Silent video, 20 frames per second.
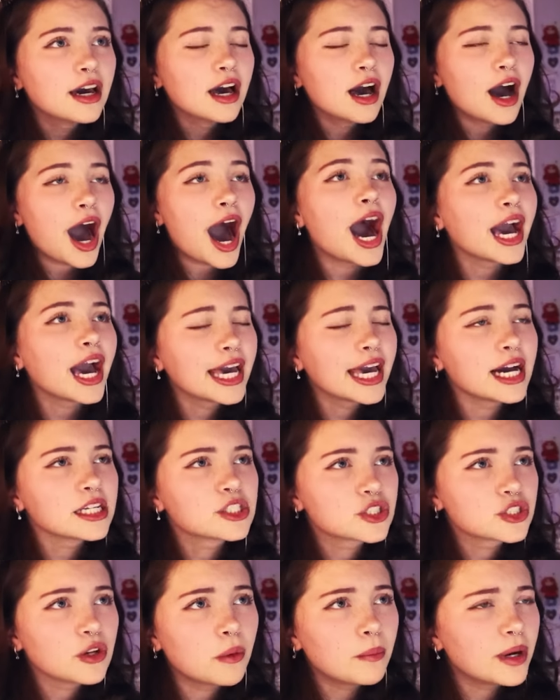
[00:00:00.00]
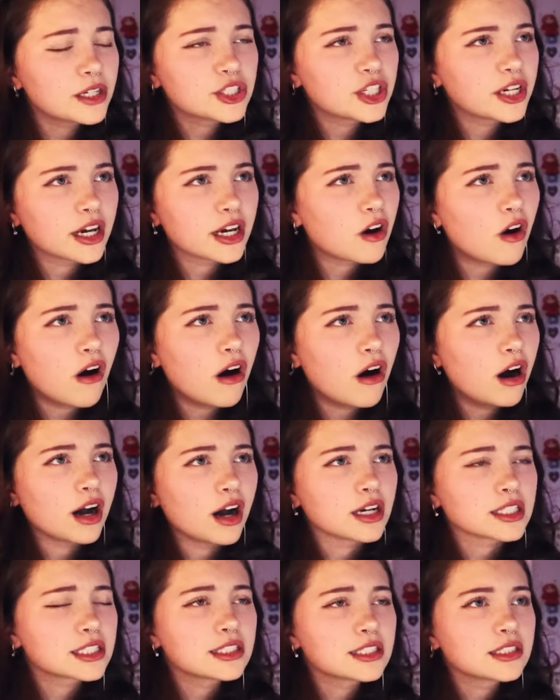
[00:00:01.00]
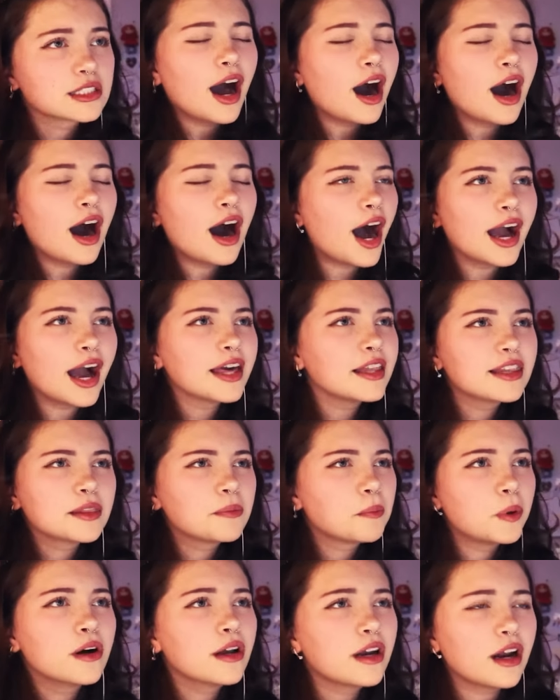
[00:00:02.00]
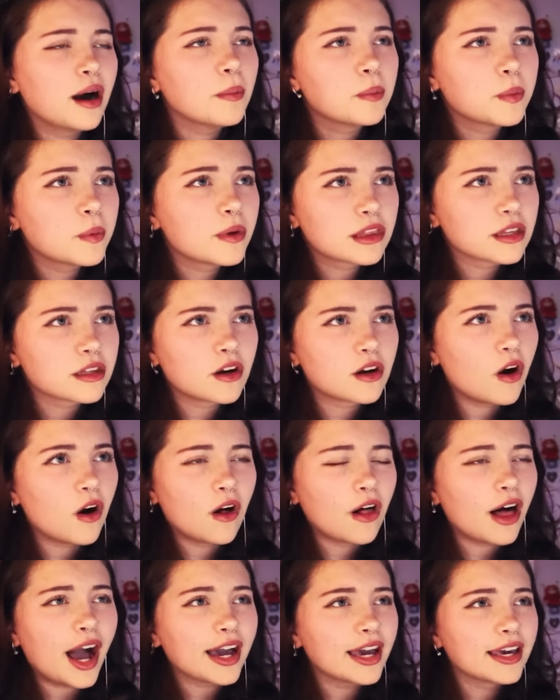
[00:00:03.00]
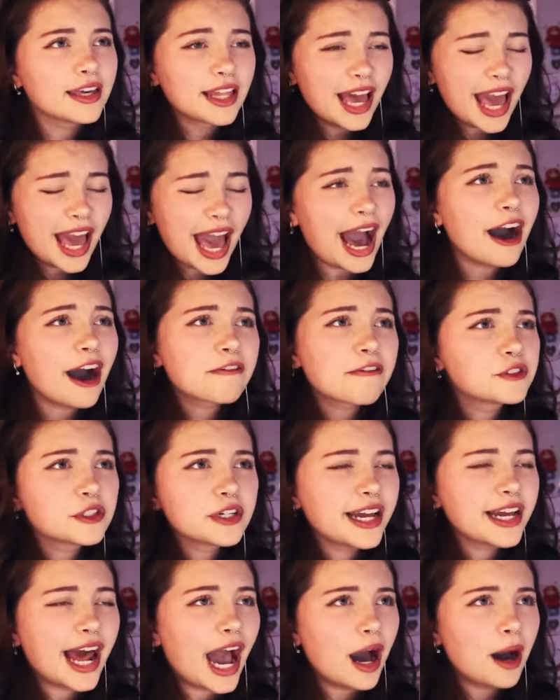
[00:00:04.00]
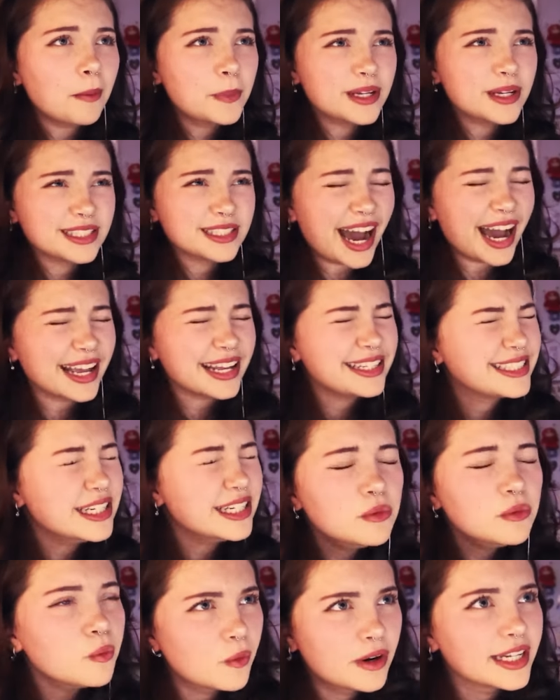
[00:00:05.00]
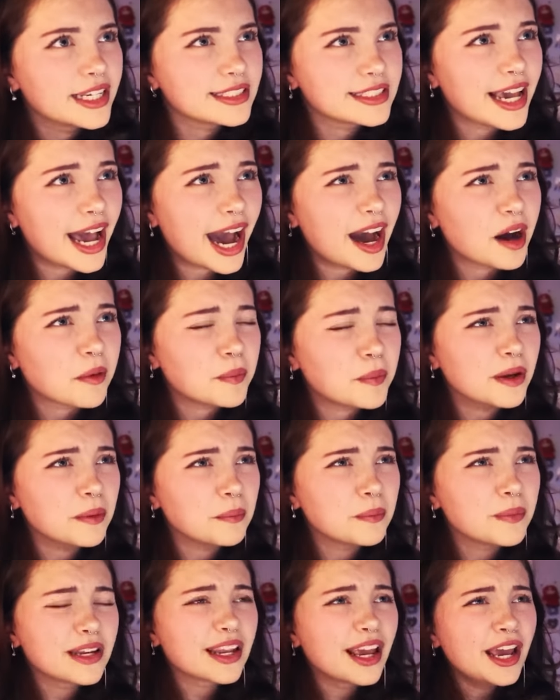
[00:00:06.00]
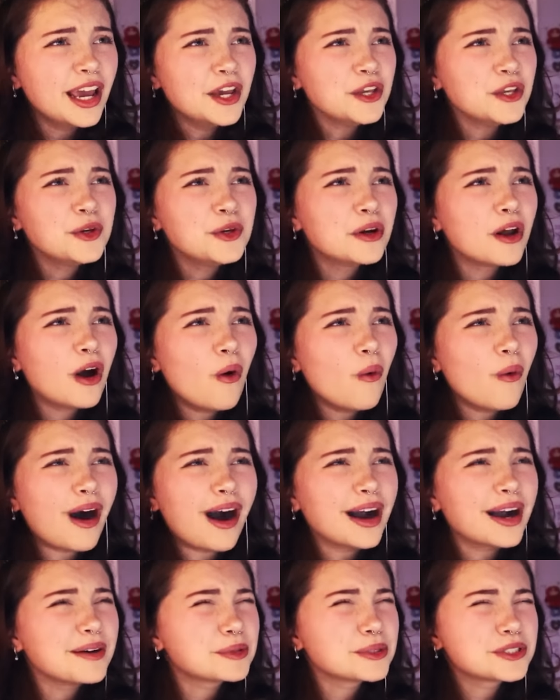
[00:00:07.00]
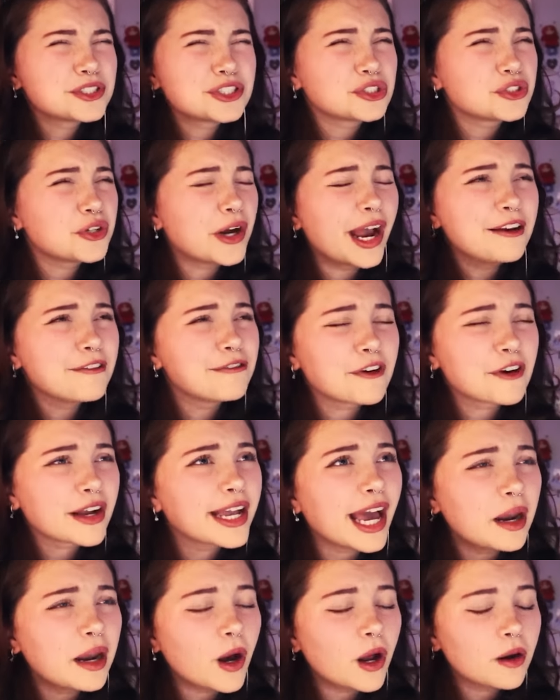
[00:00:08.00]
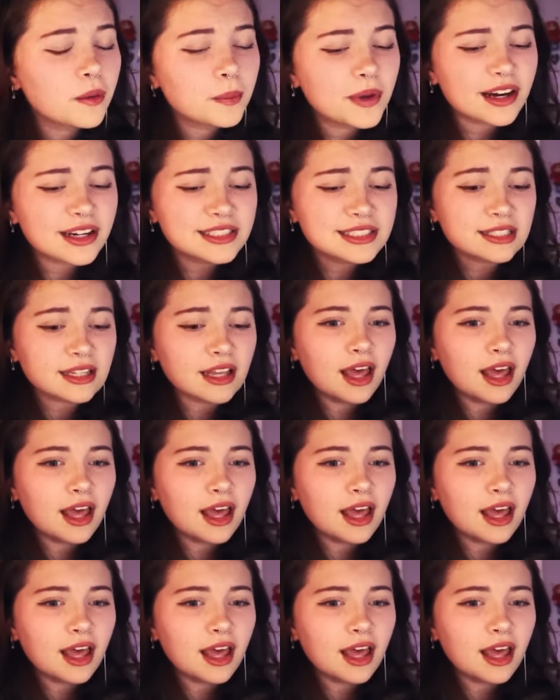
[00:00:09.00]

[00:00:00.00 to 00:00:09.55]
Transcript: I had so much at cost. I put up with it all. After it happened, I didn't want it to happen. But, you know, I was just trying to forget about it because